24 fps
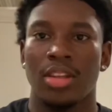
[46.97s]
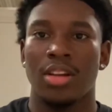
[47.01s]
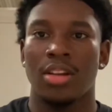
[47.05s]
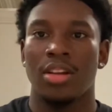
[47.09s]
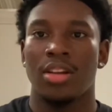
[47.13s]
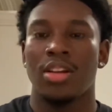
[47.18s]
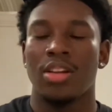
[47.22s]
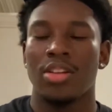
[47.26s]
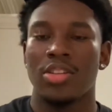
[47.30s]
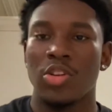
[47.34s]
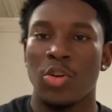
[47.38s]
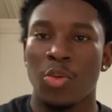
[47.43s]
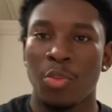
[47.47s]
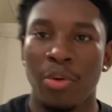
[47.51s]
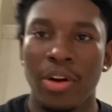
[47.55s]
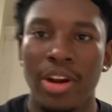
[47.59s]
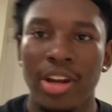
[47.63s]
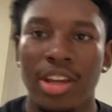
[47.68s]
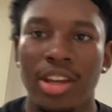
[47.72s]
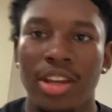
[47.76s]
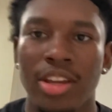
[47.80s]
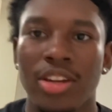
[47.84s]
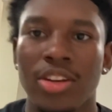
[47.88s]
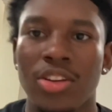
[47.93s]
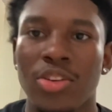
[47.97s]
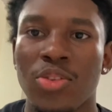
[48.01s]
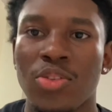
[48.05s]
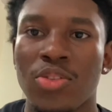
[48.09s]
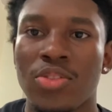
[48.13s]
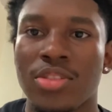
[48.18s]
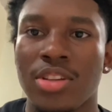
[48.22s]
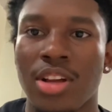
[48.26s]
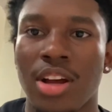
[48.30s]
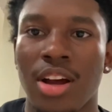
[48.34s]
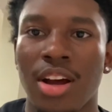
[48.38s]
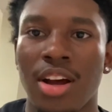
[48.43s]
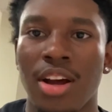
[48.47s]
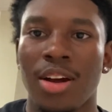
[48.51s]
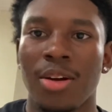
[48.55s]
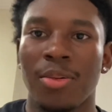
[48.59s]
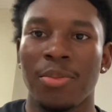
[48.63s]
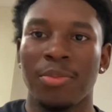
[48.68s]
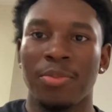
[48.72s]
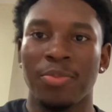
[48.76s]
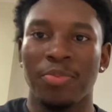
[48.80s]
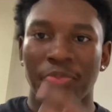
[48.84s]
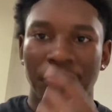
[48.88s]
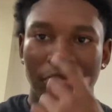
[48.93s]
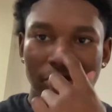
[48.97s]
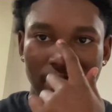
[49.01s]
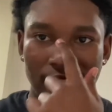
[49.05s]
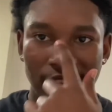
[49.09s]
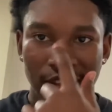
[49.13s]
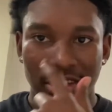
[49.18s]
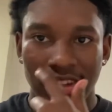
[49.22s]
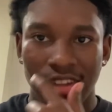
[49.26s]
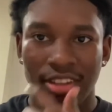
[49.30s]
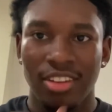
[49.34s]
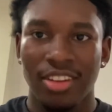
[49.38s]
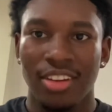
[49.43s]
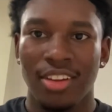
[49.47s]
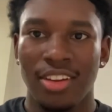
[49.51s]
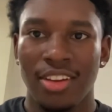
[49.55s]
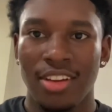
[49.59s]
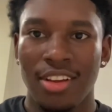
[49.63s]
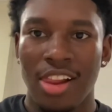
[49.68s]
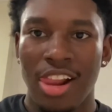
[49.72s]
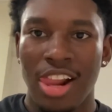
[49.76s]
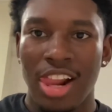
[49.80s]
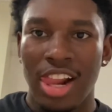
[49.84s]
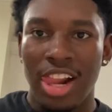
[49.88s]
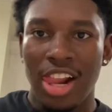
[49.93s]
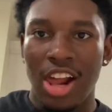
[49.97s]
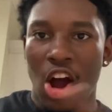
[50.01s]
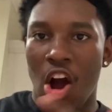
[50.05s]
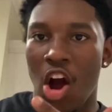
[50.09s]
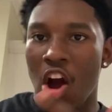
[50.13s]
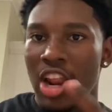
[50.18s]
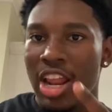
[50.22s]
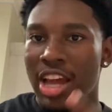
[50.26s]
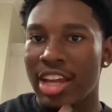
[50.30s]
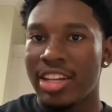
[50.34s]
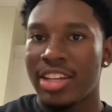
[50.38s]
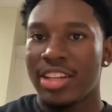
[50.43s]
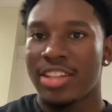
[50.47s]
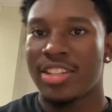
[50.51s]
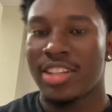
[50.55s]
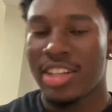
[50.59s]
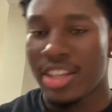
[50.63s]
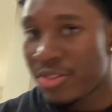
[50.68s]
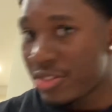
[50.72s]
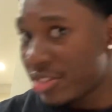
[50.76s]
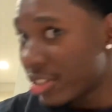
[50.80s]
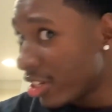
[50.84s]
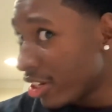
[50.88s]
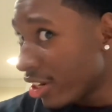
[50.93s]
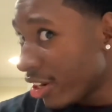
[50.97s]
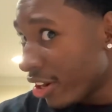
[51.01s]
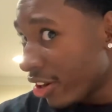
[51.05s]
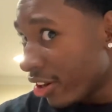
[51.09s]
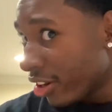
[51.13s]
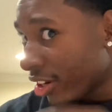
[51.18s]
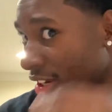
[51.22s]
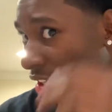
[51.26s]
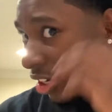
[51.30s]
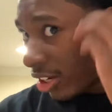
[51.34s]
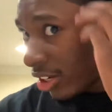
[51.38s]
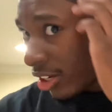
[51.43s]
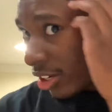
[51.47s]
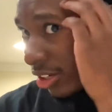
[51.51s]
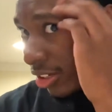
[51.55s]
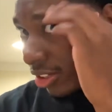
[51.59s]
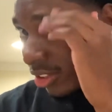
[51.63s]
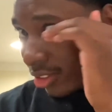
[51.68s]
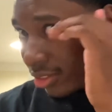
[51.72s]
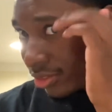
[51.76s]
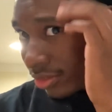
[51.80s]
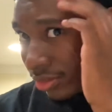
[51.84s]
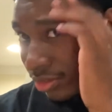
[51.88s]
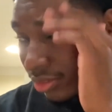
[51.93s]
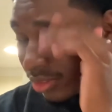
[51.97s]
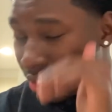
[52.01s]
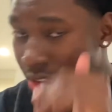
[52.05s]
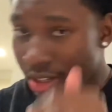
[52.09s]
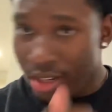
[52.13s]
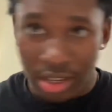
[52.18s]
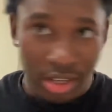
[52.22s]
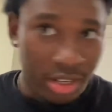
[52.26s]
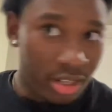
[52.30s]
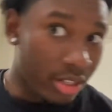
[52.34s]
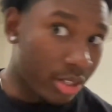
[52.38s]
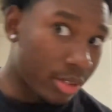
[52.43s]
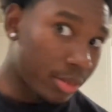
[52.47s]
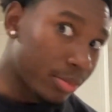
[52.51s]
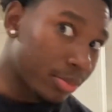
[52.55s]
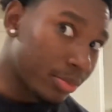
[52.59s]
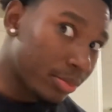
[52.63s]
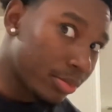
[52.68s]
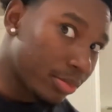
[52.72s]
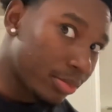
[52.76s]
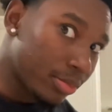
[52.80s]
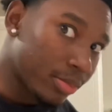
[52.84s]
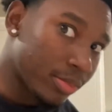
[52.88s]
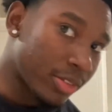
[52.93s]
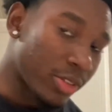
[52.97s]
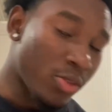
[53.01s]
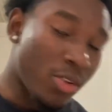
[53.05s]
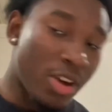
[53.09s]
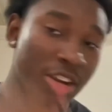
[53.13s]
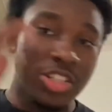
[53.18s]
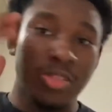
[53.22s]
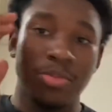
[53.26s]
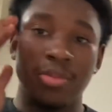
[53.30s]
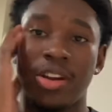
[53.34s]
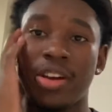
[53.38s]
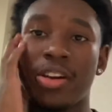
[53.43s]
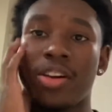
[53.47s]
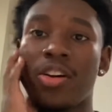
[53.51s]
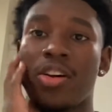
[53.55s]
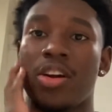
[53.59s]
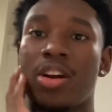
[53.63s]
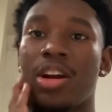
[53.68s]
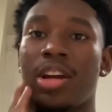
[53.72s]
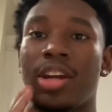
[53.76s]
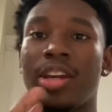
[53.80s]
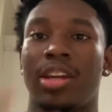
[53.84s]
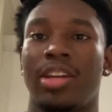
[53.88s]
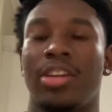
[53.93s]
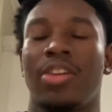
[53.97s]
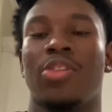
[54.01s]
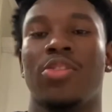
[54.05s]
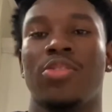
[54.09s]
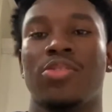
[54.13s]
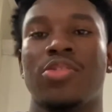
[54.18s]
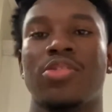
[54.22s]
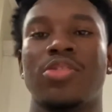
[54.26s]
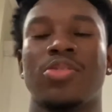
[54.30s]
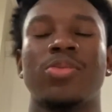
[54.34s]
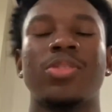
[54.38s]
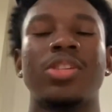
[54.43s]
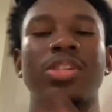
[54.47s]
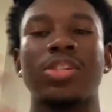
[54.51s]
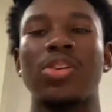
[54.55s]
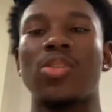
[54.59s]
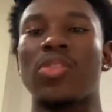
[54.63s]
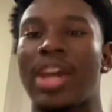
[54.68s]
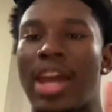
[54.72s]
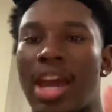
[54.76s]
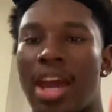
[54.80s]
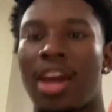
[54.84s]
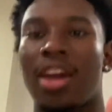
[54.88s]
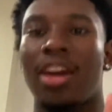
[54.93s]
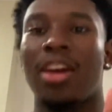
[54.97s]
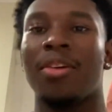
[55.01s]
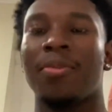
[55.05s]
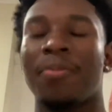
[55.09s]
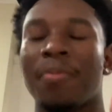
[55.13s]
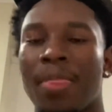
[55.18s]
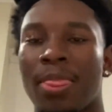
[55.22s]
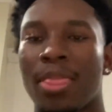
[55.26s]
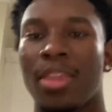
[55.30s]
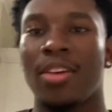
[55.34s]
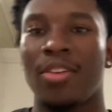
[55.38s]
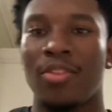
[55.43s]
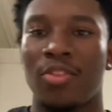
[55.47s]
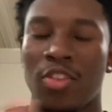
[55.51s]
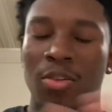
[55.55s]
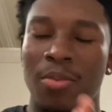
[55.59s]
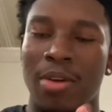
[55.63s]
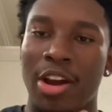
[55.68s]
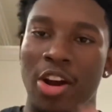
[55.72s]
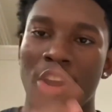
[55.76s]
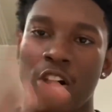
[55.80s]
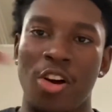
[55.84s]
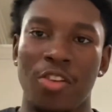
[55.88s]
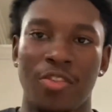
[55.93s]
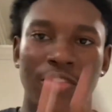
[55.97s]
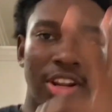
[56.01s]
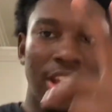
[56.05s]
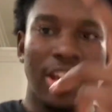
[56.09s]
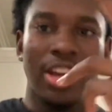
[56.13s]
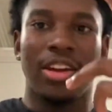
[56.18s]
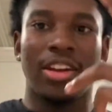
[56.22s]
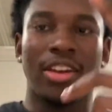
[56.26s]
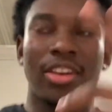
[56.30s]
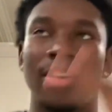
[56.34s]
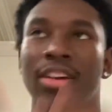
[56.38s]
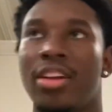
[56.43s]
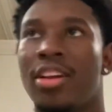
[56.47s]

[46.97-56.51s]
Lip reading: So breaking news, all I did today was get a haircut, wash my car and get groceries, which is okay for my off day.